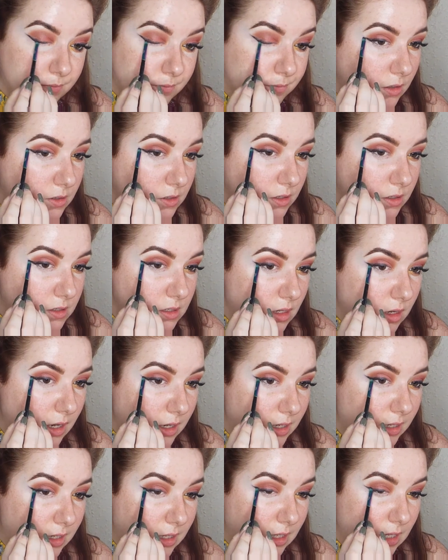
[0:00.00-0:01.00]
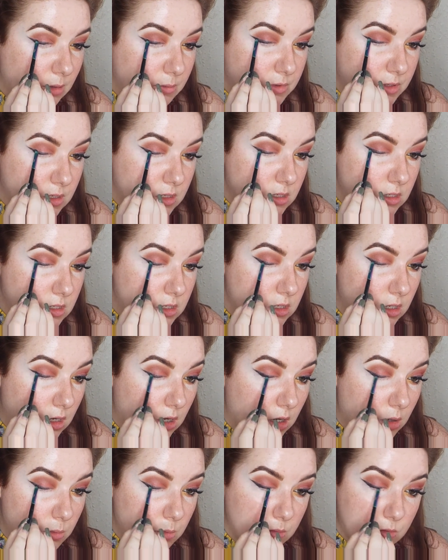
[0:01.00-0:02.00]
just so I can keep
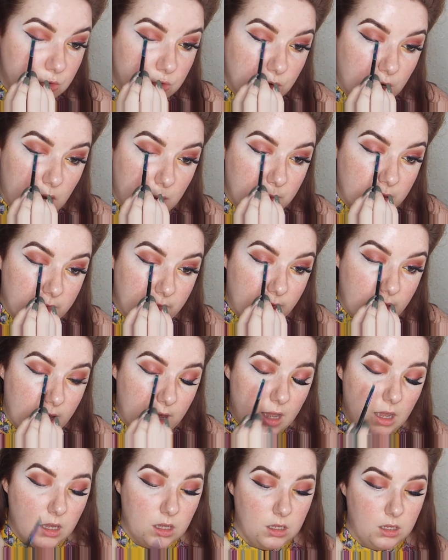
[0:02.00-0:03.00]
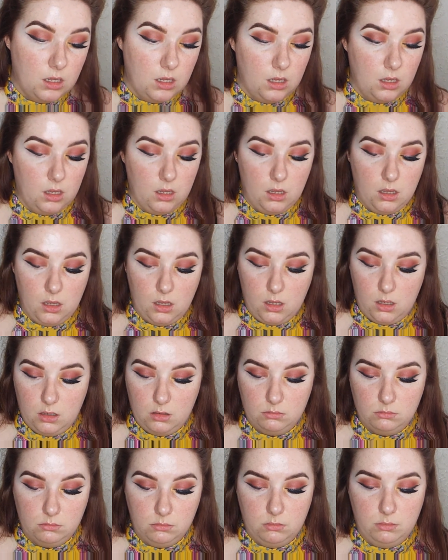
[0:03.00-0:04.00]
some drama there,
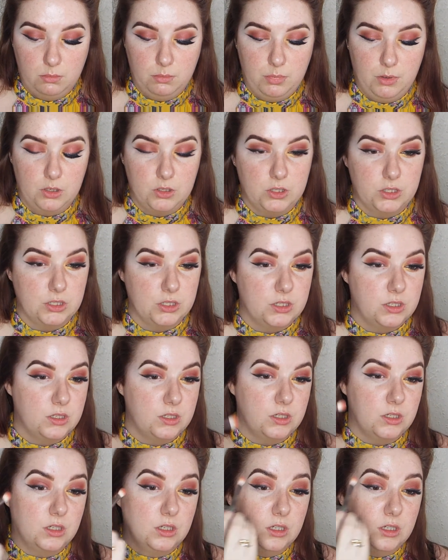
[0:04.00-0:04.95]
but just to,